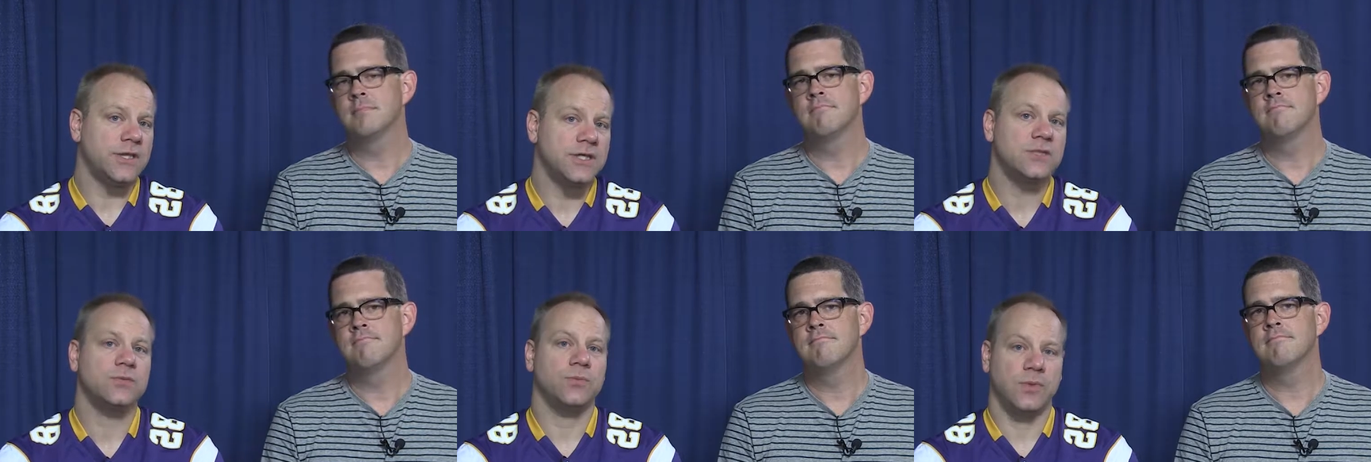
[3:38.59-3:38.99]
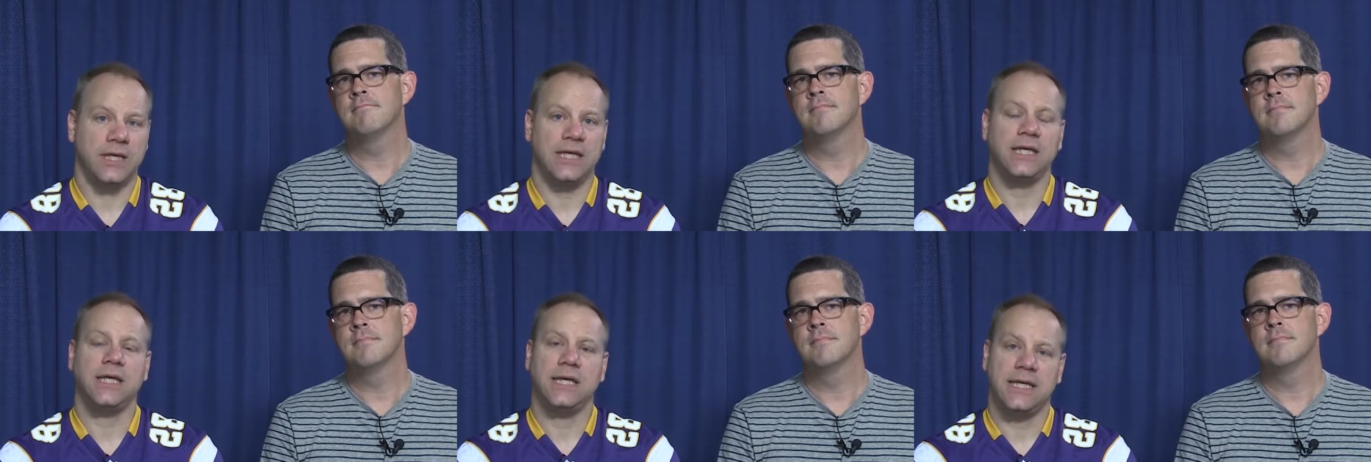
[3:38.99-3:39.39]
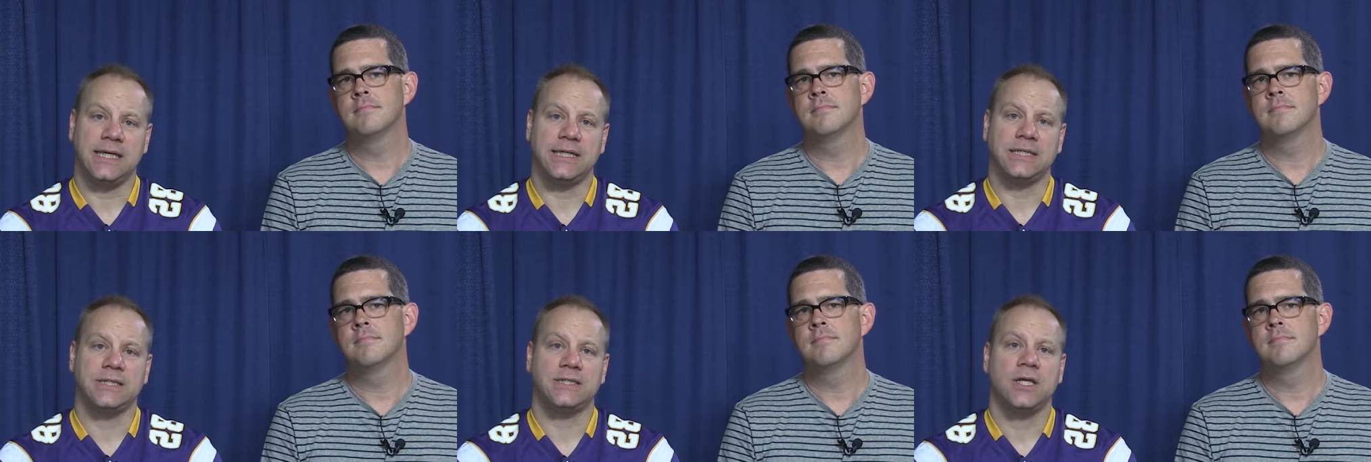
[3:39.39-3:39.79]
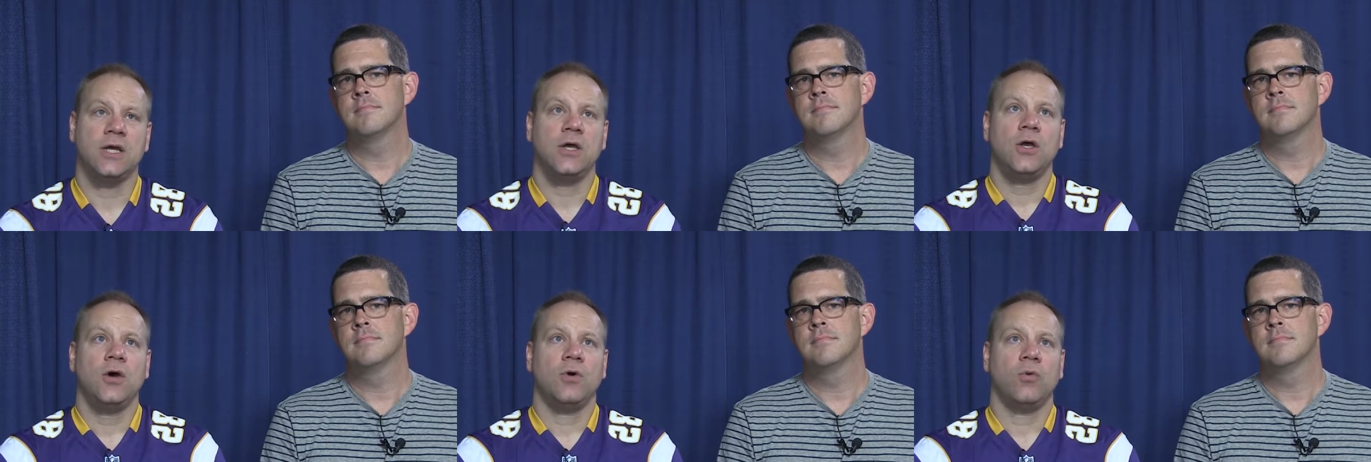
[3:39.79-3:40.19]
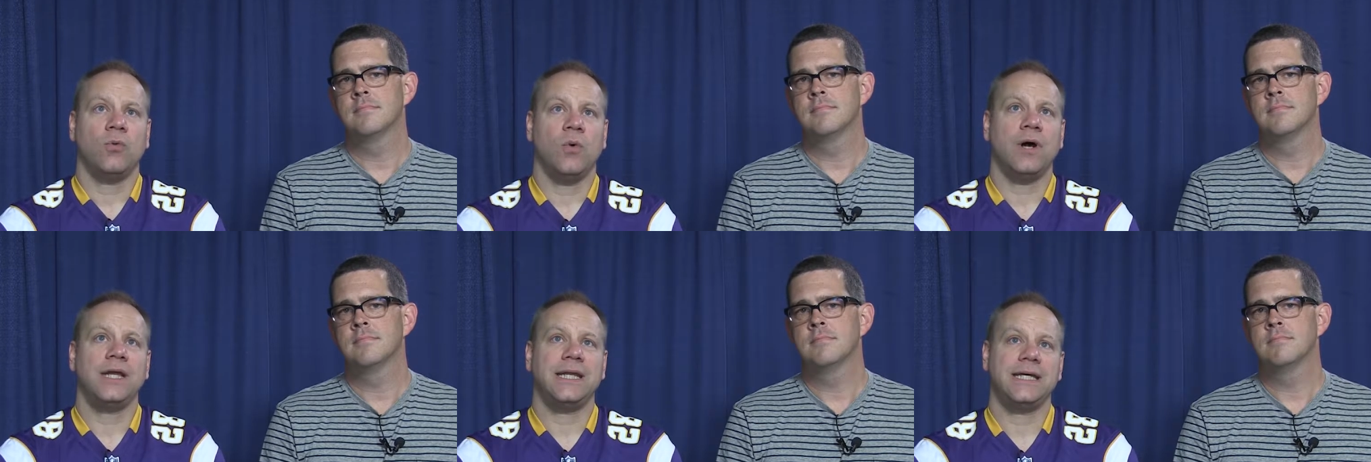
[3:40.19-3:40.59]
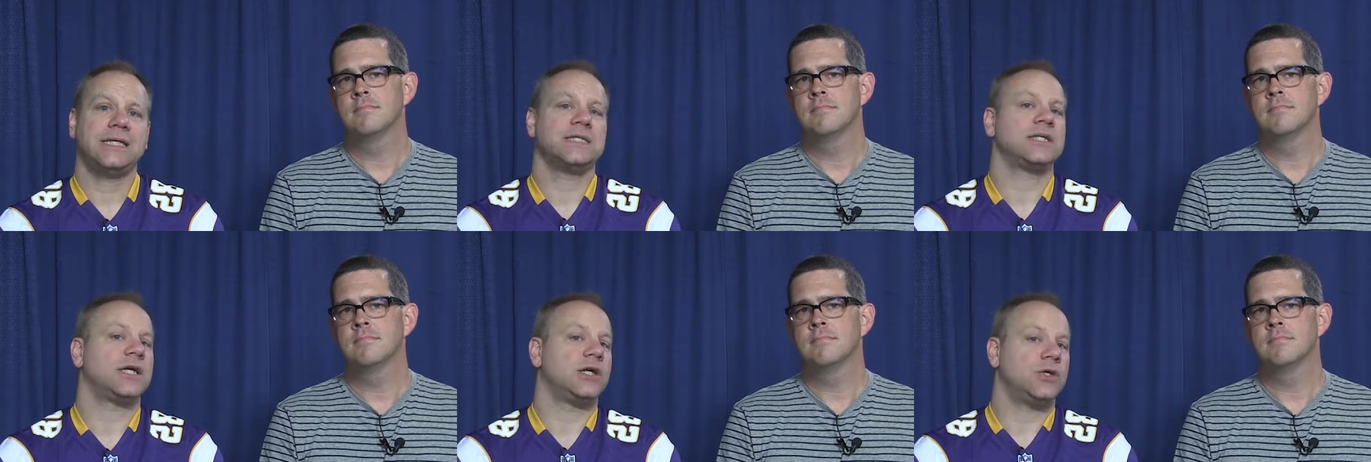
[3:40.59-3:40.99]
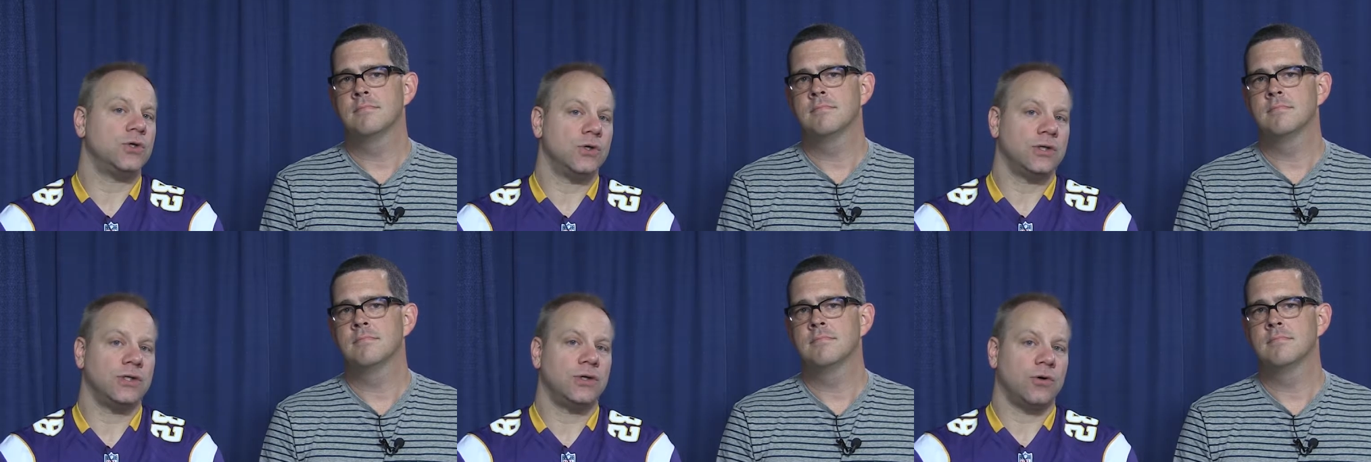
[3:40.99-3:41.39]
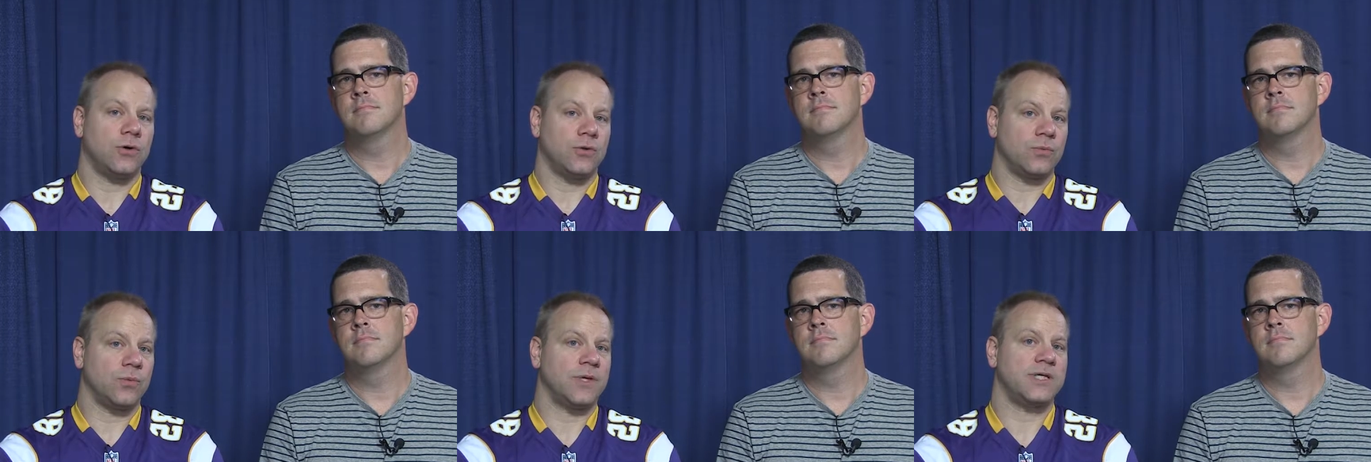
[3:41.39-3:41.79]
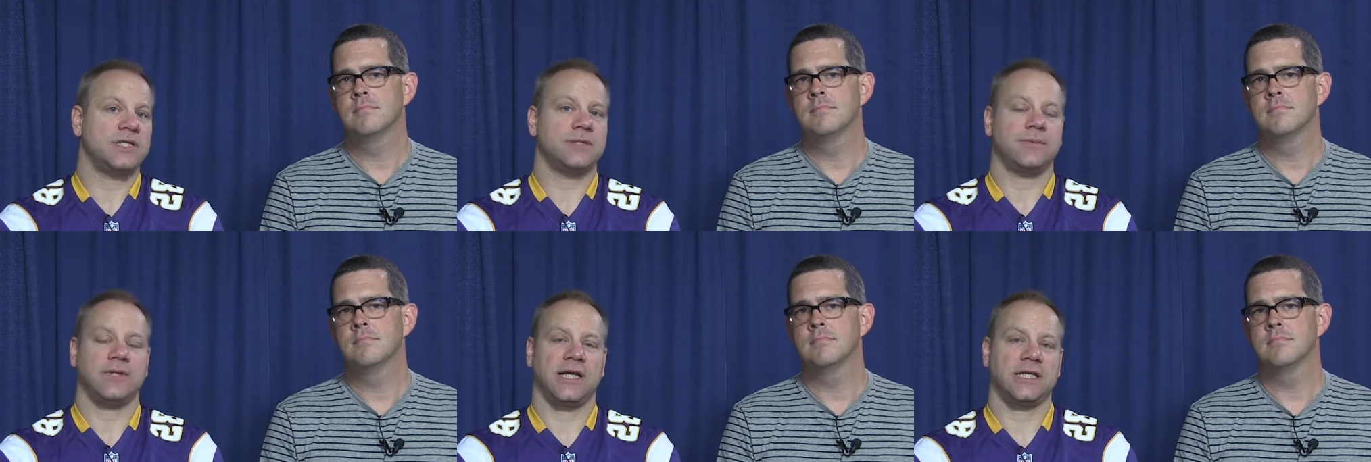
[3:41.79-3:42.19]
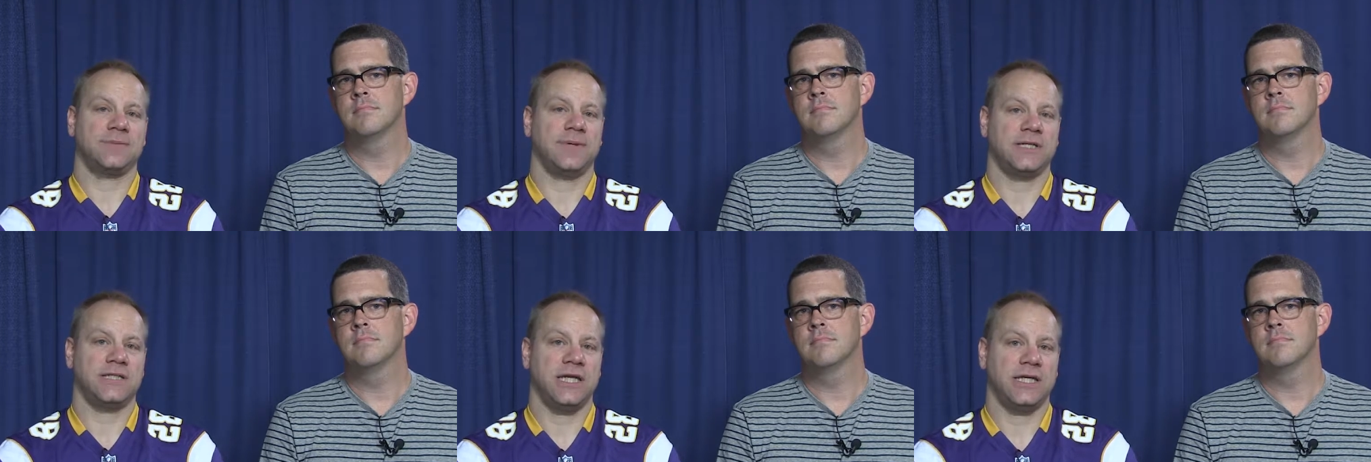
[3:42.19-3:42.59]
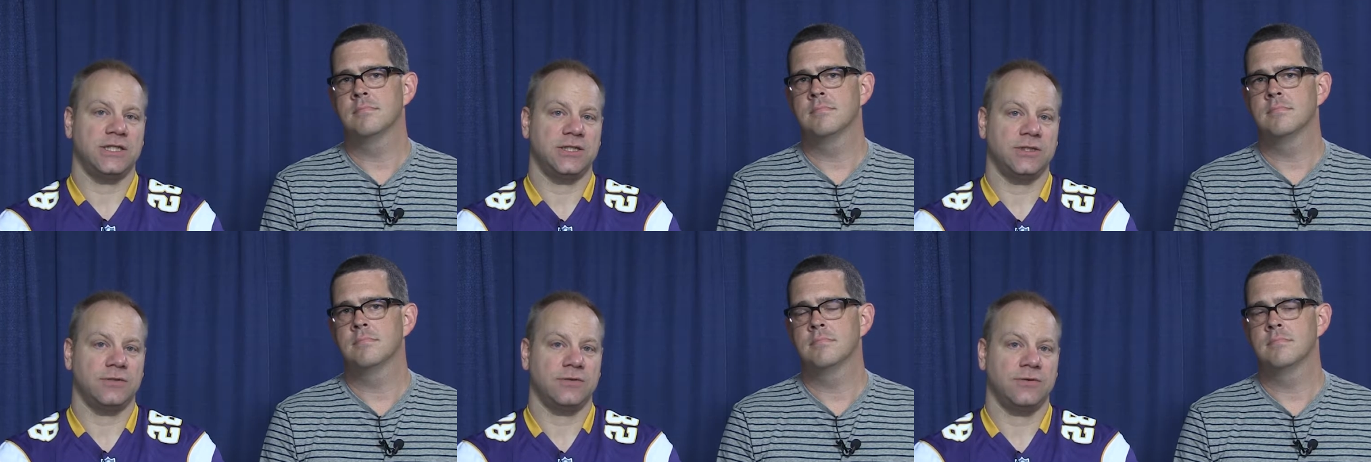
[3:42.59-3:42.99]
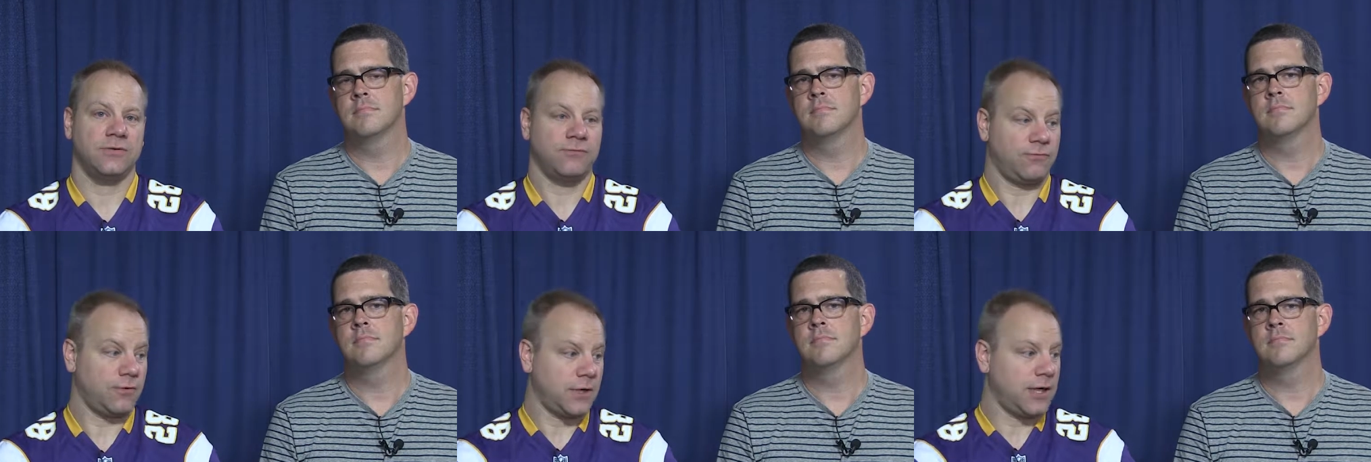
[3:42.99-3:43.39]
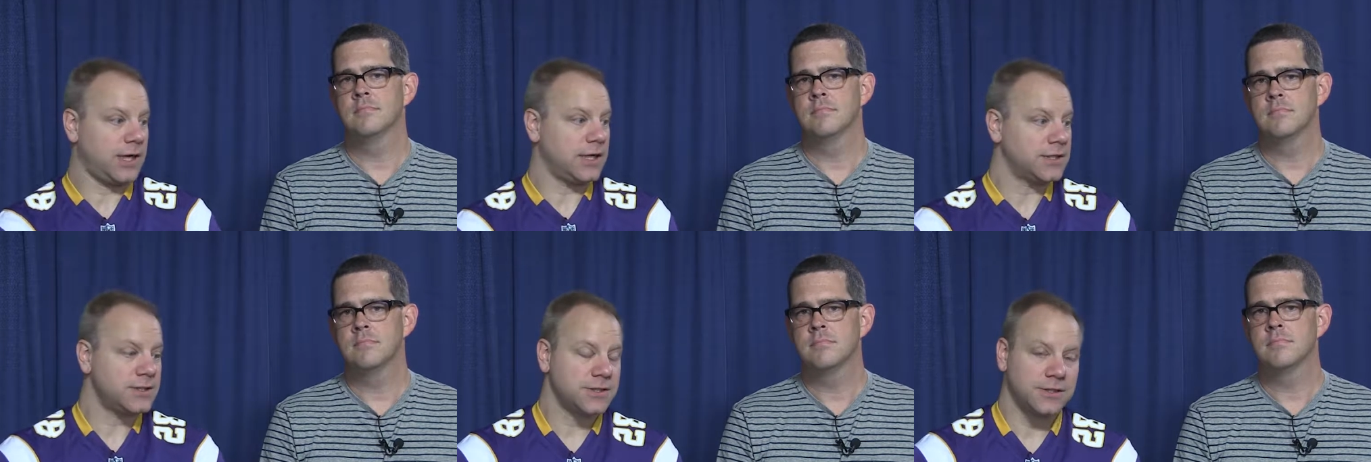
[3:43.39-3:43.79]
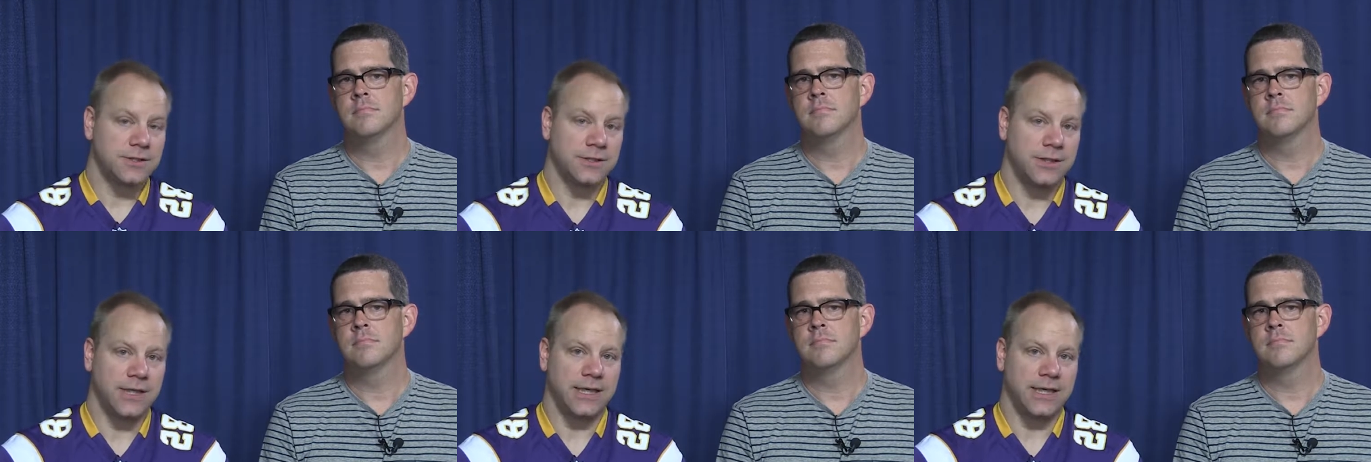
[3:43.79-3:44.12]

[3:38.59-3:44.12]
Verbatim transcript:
Speaker 1: this week is what is a good or reasonable expectation for us